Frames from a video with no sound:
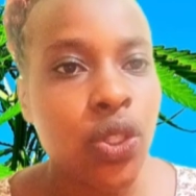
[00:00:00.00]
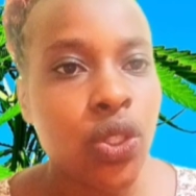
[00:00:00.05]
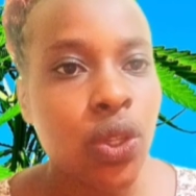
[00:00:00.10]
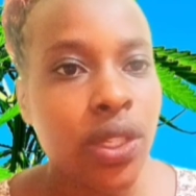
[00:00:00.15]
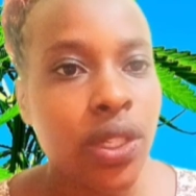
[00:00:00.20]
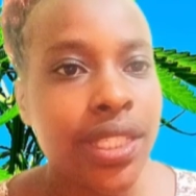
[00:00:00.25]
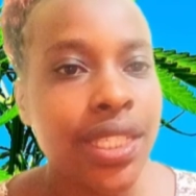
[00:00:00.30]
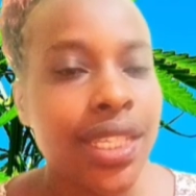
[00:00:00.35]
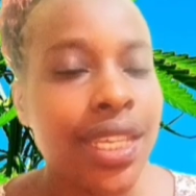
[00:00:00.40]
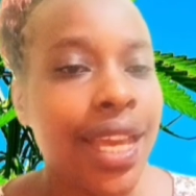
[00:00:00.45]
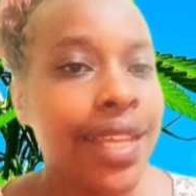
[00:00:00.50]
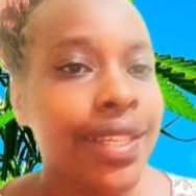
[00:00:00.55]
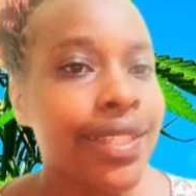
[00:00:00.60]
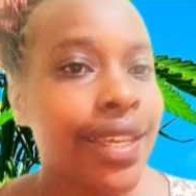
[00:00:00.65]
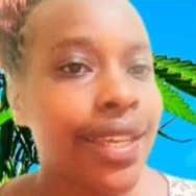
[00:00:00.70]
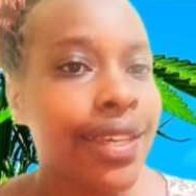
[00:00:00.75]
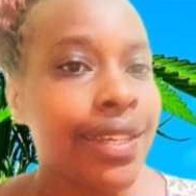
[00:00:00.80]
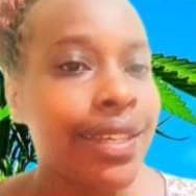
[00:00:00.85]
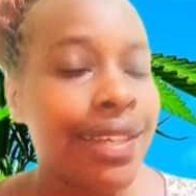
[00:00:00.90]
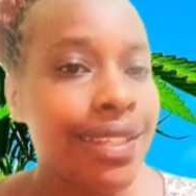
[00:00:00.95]

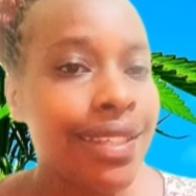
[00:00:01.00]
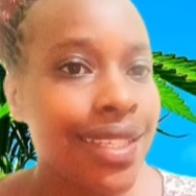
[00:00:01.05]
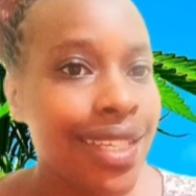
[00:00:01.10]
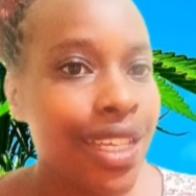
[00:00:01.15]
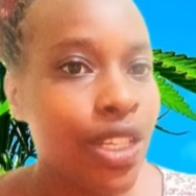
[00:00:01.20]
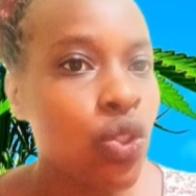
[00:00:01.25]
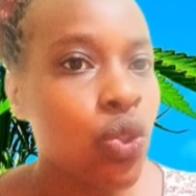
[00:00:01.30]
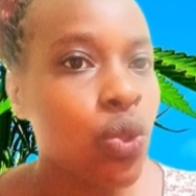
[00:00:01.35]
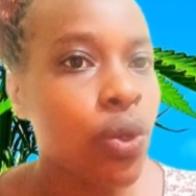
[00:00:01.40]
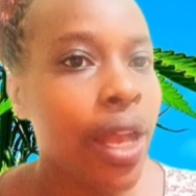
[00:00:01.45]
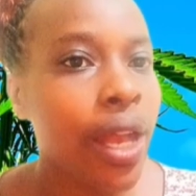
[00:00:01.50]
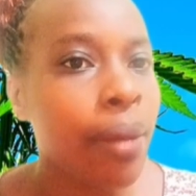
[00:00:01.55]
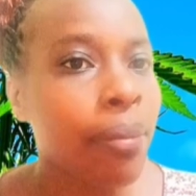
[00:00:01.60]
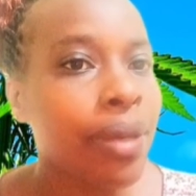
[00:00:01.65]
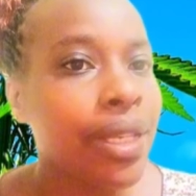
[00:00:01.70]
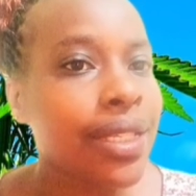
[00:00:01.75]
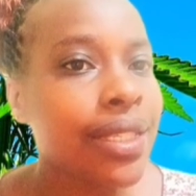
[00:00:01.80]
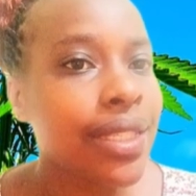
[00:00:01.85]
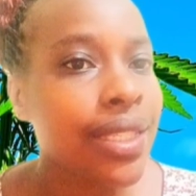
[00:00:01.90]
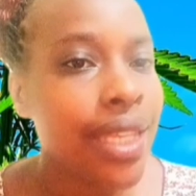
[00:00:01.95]
technician to come and test
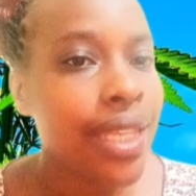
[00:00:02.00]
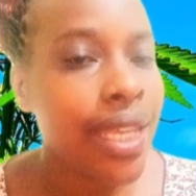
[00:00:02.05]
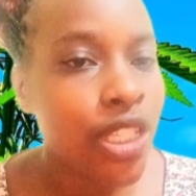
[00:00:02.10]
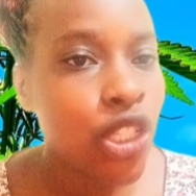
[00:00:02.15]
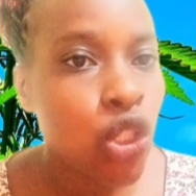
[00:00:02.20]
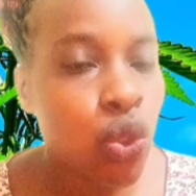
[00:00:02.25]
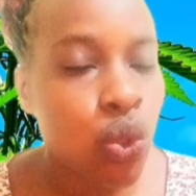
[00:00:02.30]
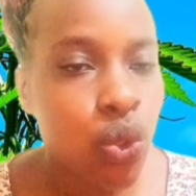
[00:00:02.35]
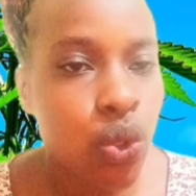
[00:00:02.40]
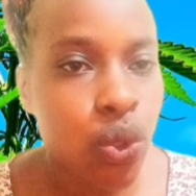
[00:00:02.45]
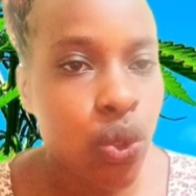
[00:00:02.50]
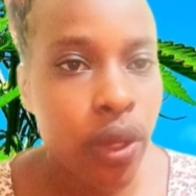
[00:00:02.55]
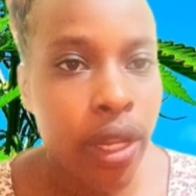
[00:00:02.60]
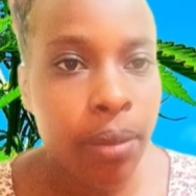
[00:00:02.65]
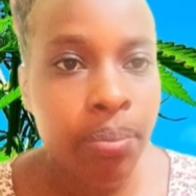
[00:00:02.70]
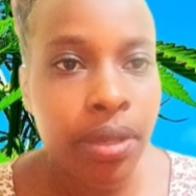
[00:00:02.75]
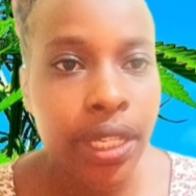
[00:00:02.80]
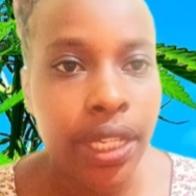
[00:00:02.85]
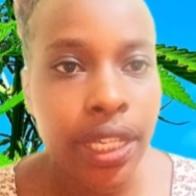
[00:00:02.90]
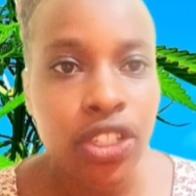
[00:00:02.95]
your soil pH
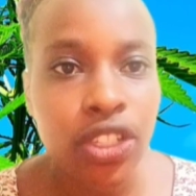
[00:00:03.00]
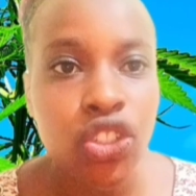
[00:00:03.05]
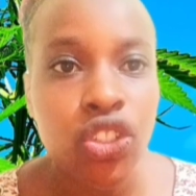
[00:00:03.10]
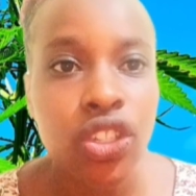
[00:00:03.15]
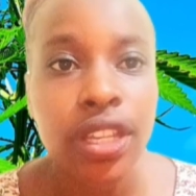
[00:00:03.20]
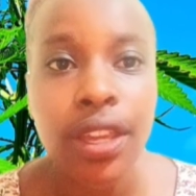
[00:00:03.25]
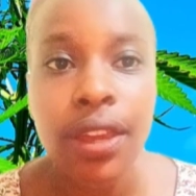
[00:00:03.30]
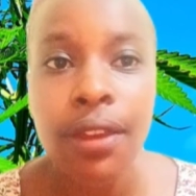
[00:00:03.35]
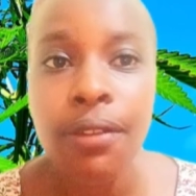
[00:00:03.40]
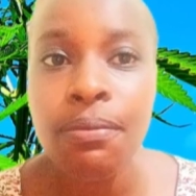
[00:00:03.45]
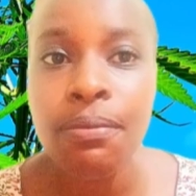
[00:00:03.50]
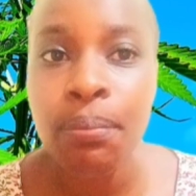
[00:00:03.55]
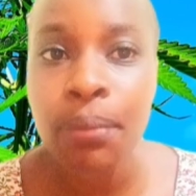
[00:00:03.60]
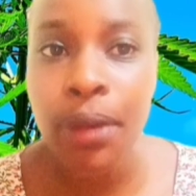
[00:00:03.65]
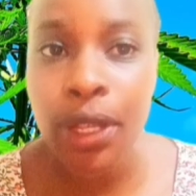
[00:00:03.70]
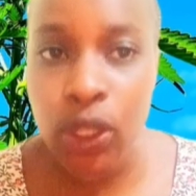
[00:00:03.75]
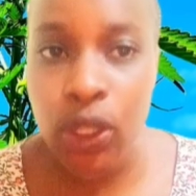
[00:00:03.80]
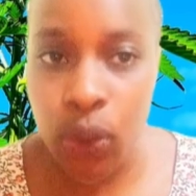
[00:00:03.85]
personally,